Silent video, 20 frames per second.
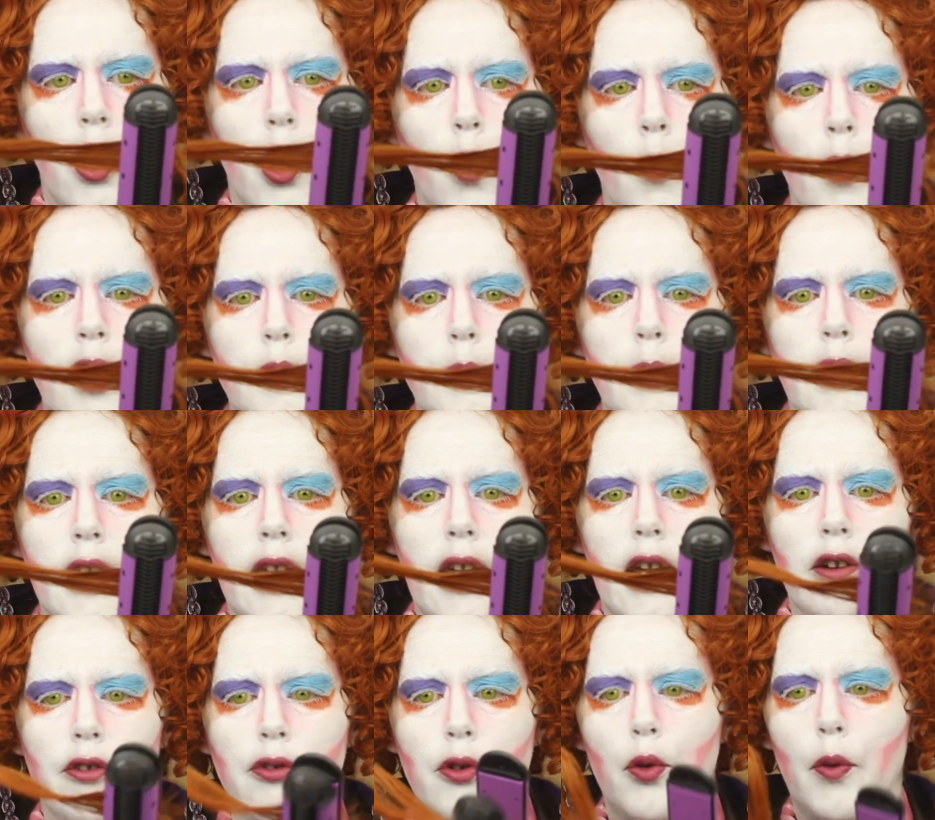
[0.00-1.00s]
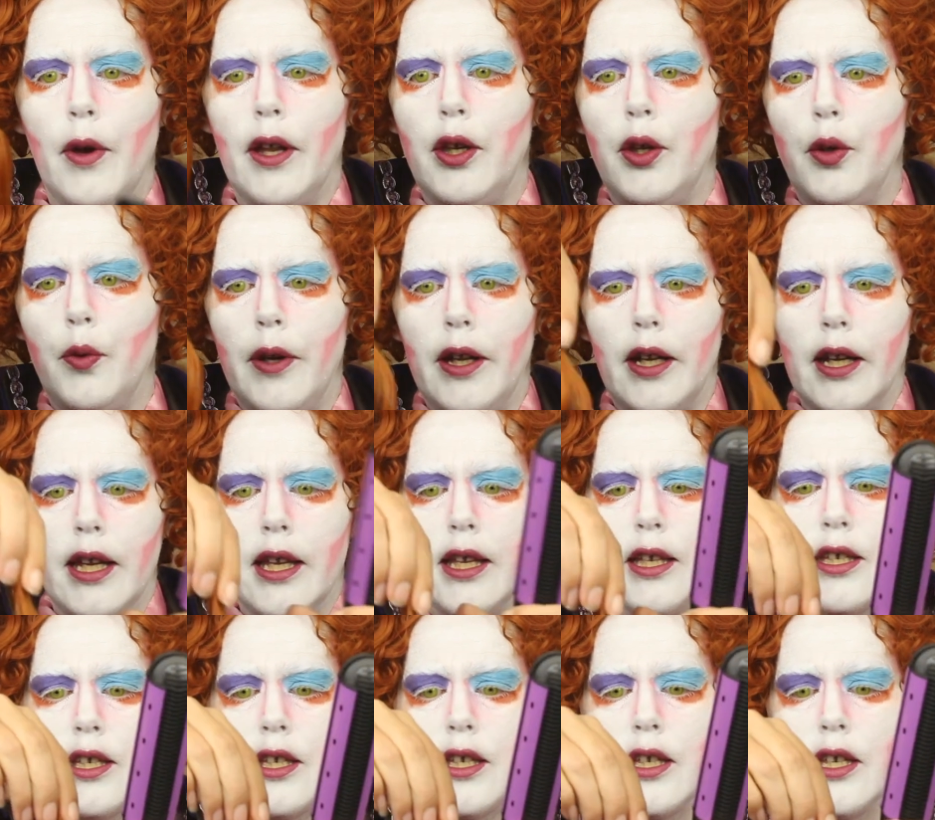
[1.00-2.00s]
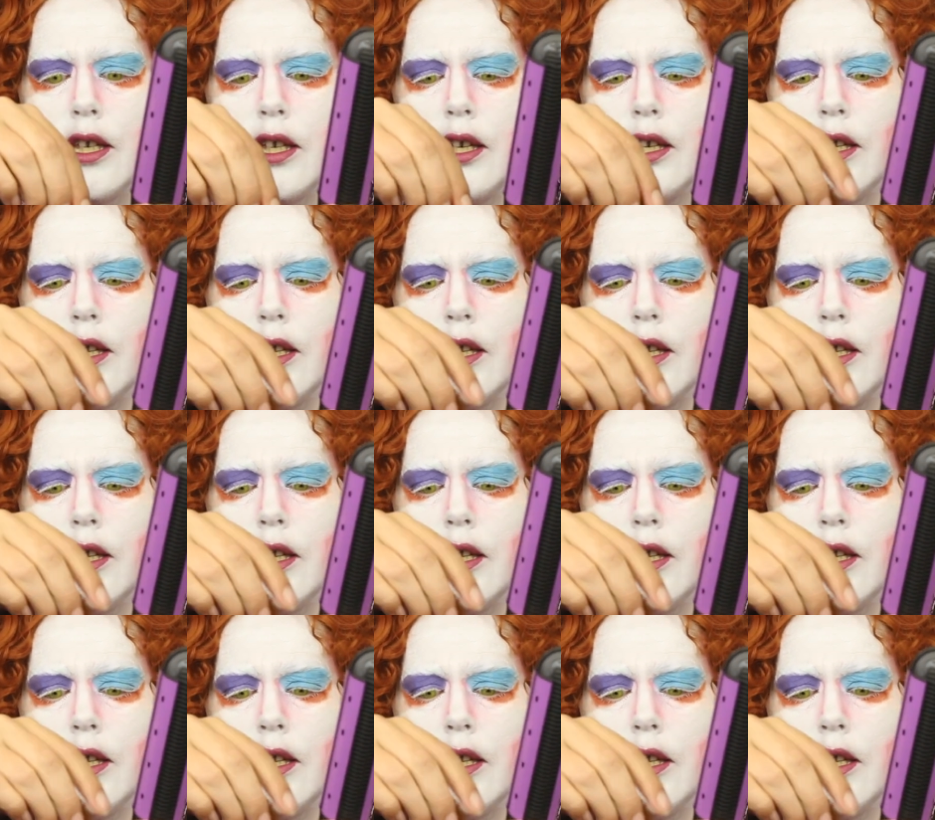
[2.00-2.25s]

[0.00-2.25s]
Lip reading: Always be careful when doing this.